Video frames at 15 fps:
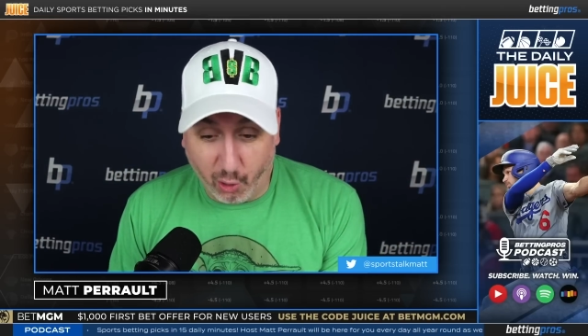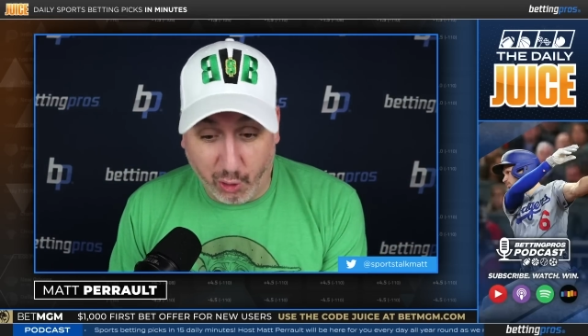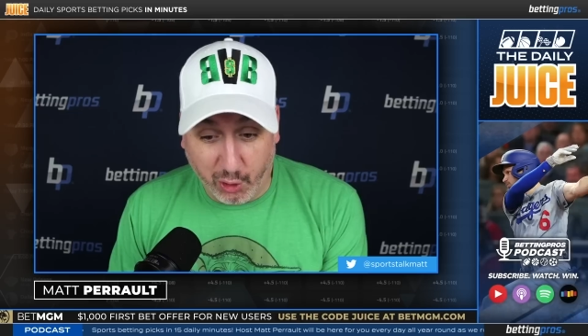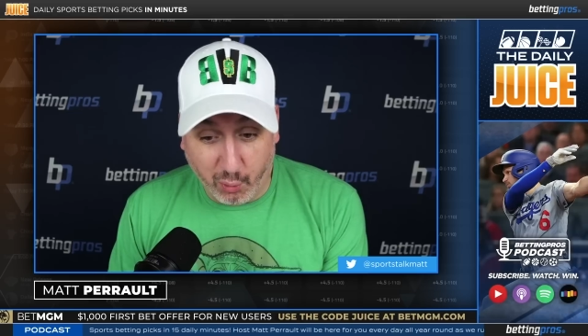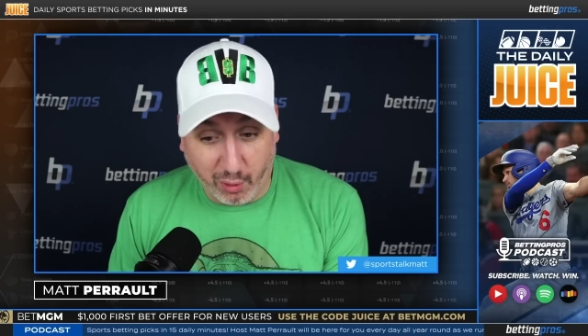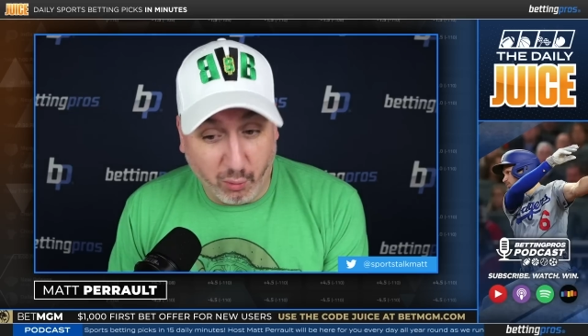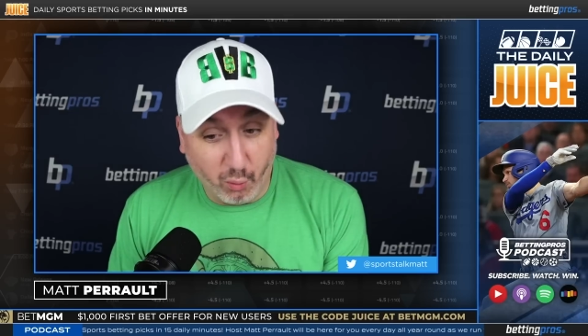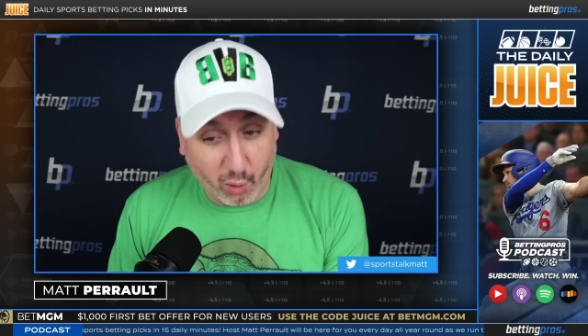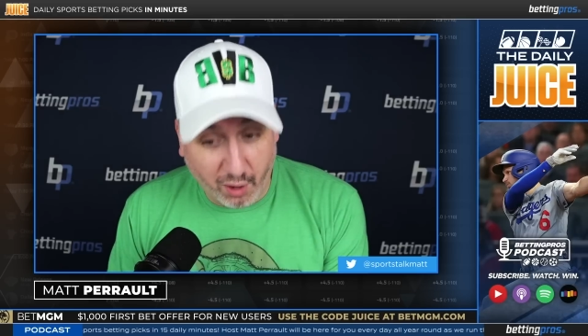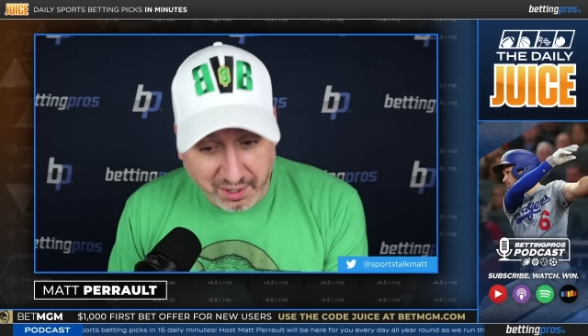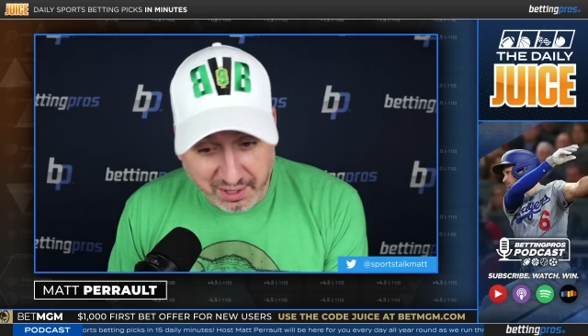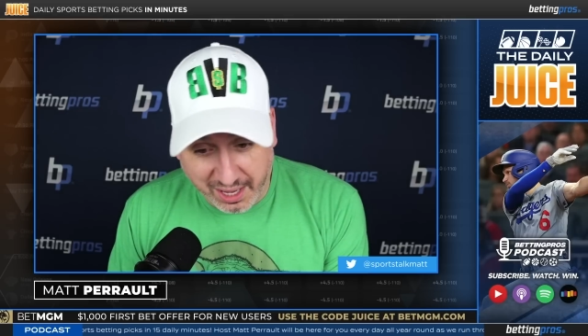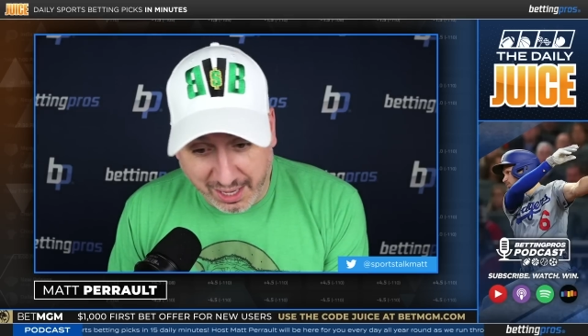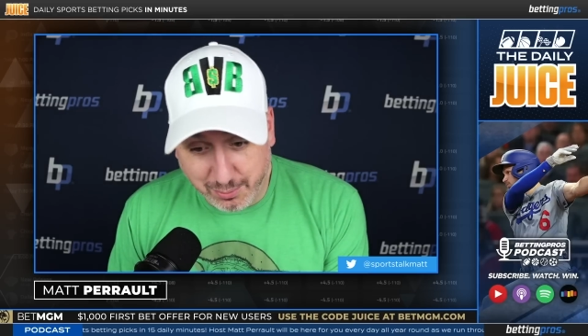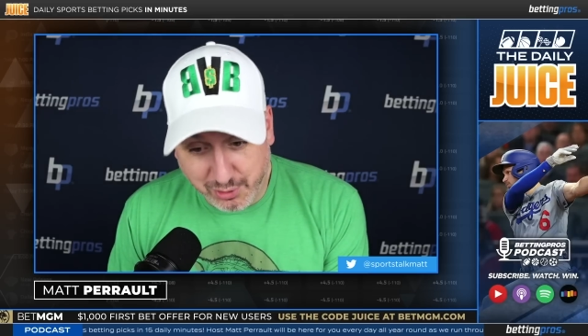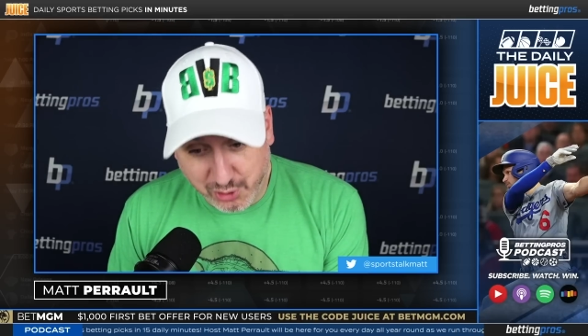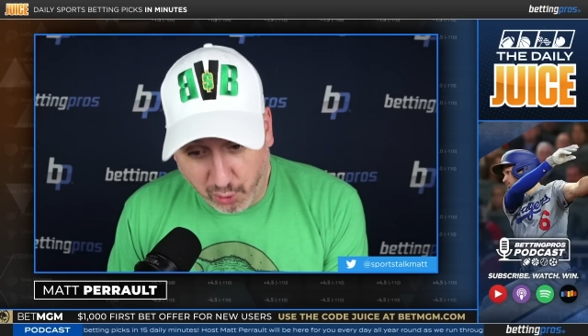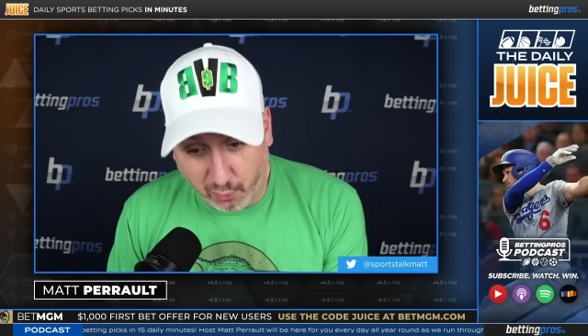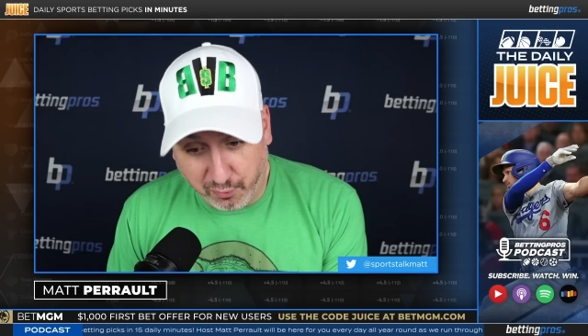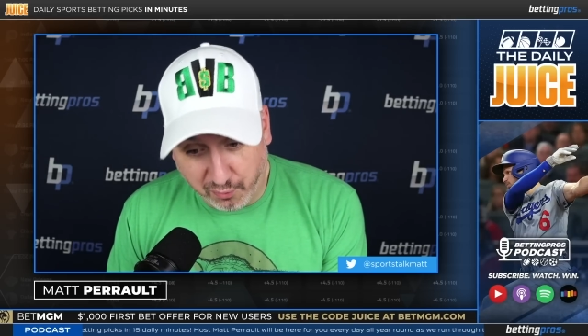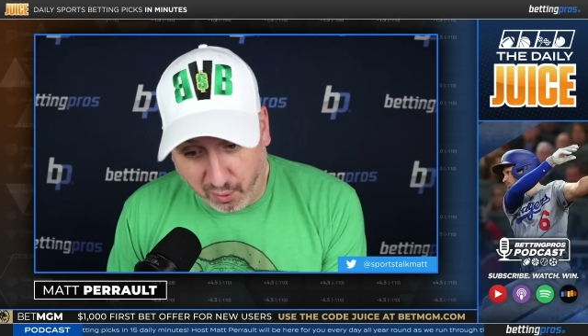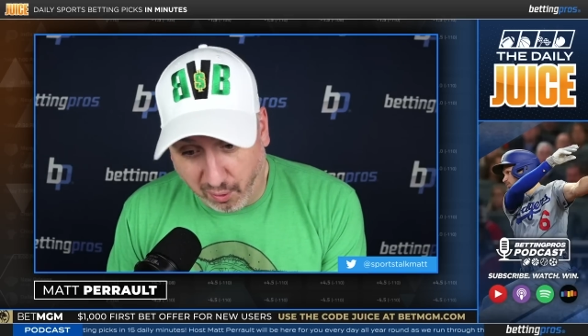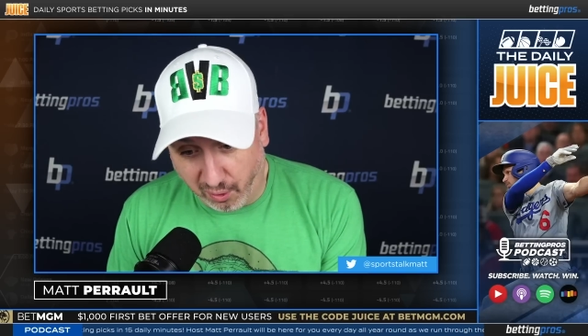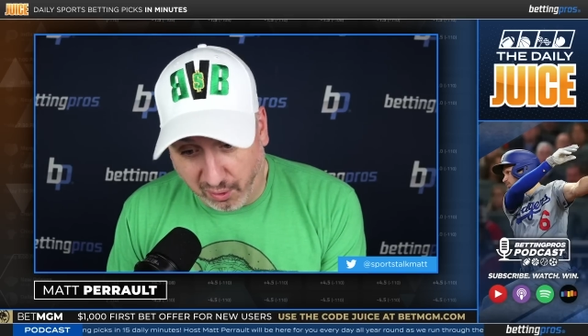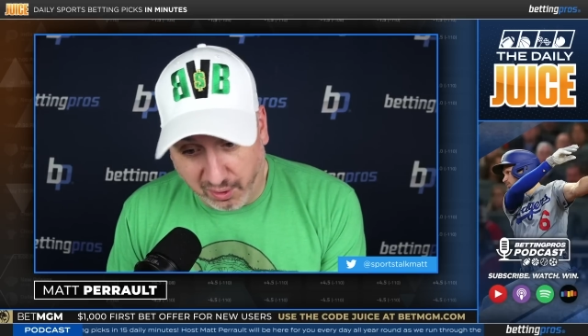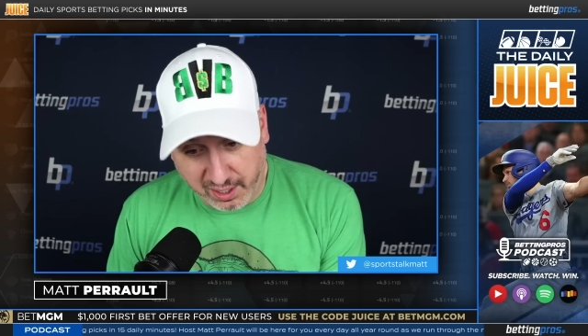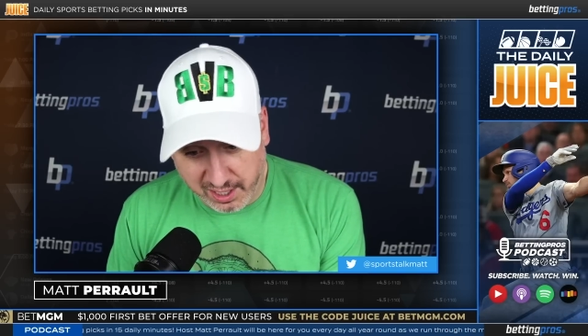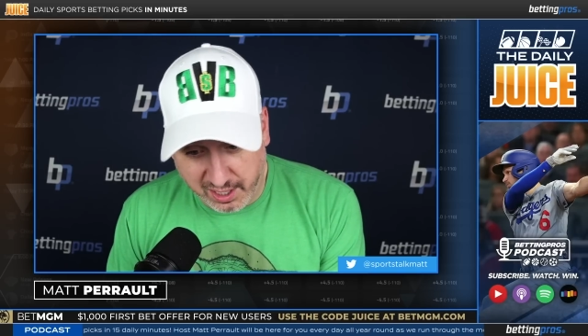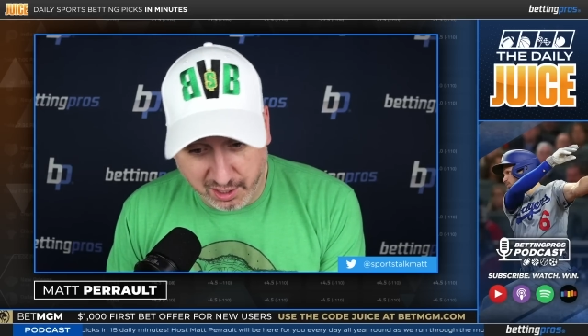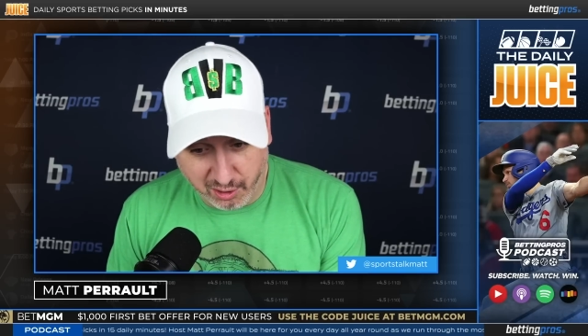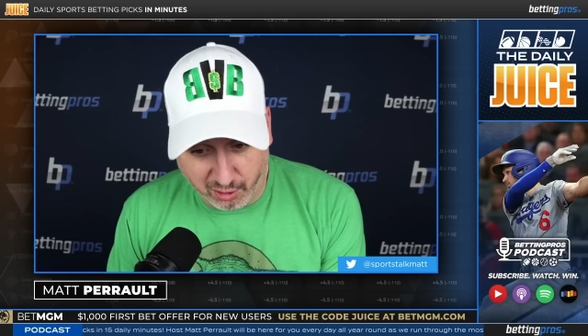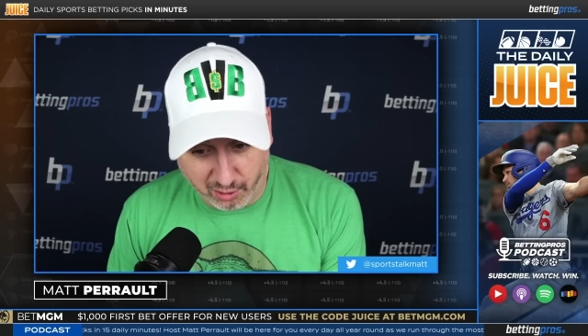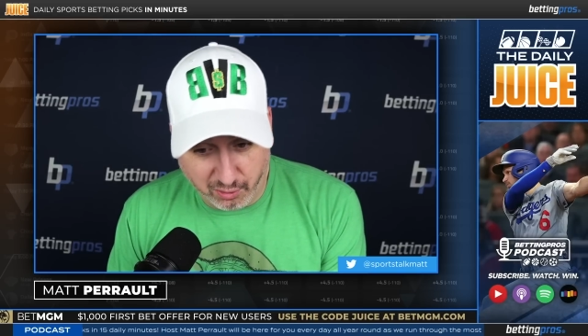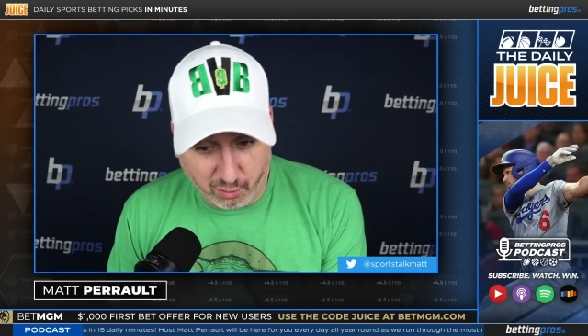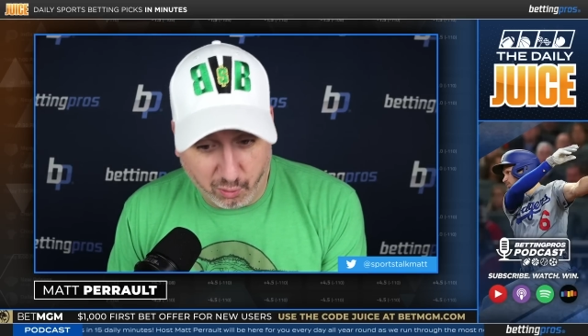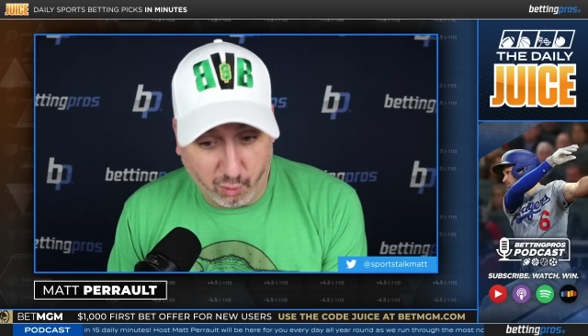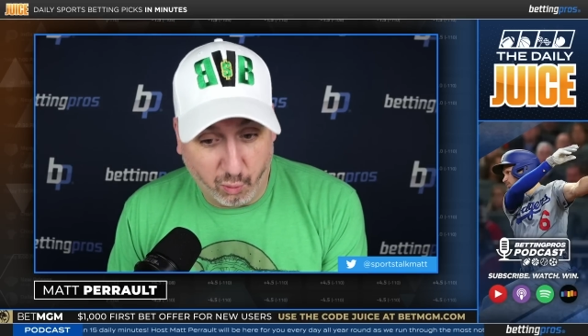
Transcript: Only won one game so far here.